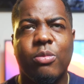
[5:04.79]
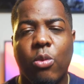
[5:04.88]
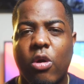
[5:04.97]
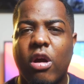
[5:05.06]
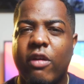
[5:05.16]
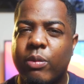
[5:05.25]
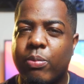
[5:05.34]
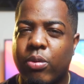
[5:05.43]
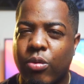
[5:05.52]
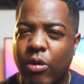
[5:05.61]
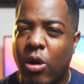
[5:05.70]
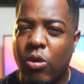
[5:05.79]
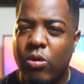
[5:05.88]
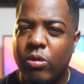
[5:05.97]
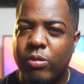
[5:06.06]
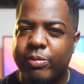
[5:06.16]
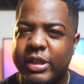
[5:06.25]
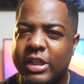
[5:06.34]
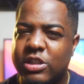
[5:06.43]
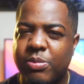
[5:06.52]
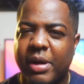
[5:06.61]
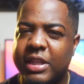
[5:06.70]
more of a pro because
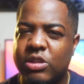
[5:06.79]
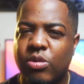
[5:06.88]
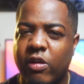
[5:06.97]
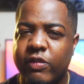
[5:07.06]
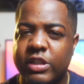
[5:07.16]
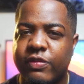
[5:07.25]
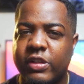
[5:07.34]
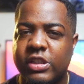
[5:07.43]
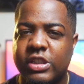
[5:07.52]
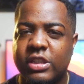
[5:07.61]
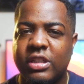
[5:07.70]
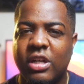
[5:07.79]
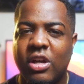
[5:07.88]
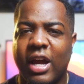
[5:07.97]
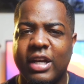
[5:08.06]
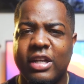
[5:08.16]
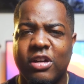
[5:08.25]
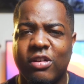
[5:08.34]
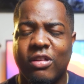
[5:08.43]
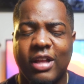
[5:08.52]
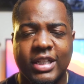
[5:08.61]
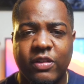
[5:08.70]
you buy the 12-inch version and you're
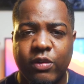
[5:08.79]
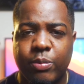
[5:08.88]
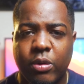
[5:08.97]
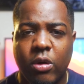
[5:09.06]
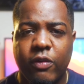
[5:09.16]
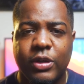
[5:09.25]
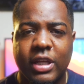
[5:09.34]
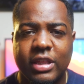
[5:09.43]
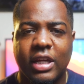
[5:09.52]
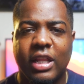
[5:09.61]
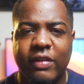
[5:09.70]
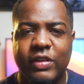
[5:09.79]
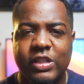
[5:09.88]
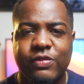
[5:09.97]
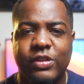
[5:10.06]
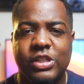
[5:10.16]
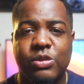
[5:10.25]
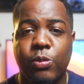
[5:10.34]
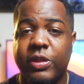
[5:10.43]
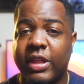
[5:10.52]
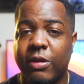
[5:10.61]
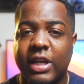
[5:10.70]
less of a pro if you get the 11-inch version
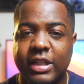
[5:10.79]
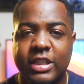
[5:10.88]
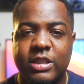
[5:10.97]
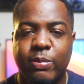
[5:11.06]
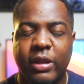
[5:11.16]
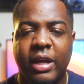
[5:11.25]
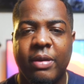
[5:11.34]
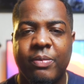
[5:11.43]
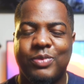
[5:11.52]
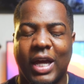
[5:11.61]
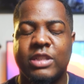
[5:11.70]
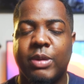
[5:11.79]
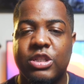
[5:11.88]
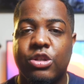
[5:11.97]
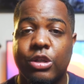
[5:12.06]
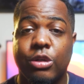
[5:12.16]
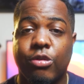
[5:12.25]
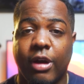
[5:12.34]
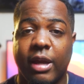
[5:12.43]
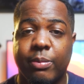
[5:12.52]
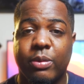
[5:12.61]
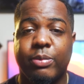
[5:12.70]
without that display? That is my true
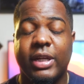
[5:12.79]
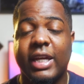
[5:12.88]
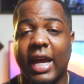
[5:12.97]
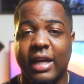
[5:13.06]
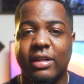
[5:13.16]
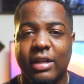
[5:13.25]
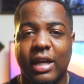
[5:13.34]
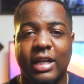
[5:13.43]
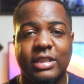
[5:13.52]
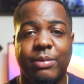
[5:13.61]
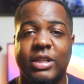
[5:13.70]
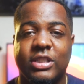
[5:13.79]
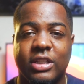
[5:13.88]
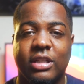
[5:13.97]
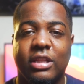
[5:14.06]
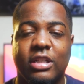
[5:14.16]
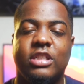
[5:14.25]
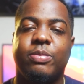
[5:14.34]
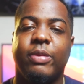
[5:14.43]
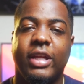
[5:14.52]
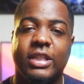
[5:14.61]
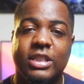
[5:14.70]
gripe. But again, as I mentioned, the
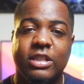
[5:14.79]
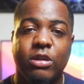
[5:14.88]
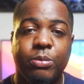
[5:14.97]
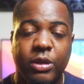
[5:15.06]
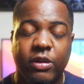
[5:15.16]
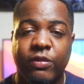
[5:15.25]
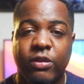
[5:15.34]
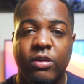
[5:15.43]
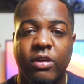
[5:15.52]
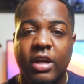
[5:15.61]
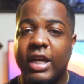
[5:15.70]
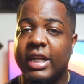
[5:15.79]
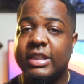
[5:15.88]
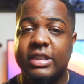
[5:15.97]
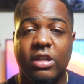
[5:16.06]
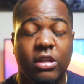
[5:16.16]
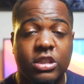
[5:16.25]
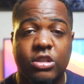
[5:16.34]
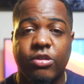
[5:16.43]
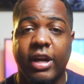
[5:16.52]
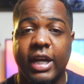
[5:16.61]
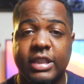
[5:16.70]
display is still beautiful, it still looks
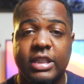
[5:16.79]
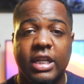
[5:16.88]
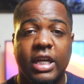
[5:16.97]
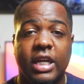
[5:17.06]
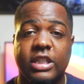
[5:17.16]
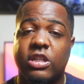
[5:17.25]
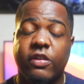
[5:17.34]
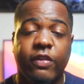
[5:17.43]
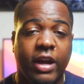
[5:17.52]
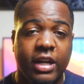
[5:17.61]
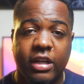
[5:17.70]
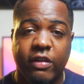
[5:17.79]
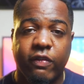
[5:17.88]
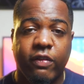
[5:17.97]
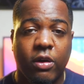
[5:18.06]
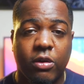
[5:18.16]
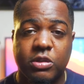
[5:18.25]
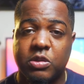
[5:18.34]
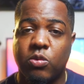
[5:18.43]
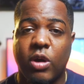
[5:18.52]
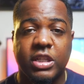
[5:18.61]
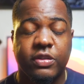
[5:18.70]
great, it's good for editing photos
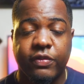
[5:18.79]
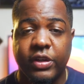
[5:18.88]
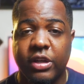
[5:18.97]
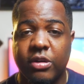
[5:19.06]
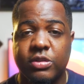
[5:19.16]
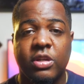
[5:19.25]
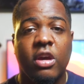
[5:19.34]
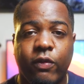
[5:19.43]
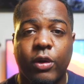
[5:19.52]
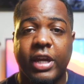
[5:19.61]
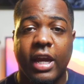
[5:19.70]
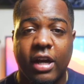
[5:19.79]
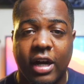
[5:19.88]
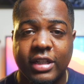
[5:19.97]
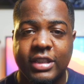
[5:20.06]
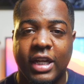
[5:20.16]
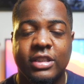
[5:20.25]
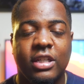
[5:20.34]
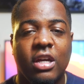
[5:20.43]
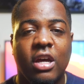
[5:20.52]
and watching videos, 4K content,